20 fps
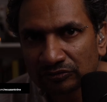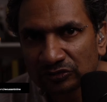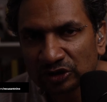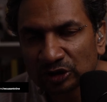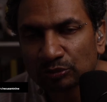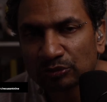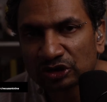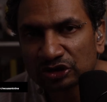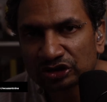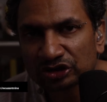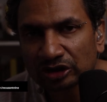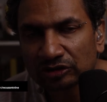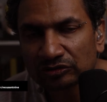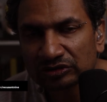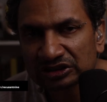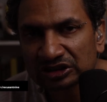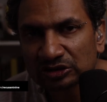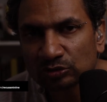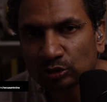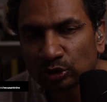the
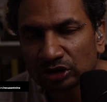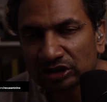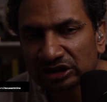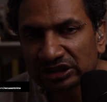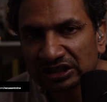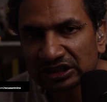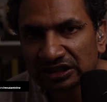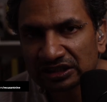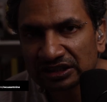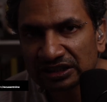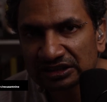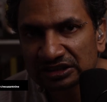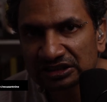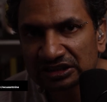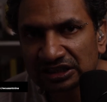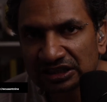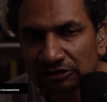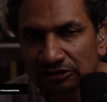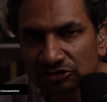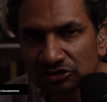majority working class
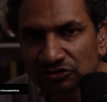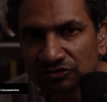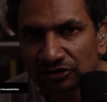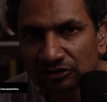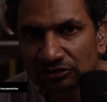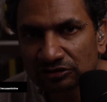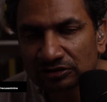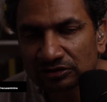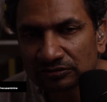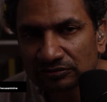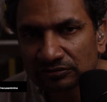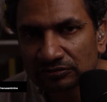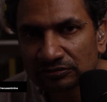townsfolk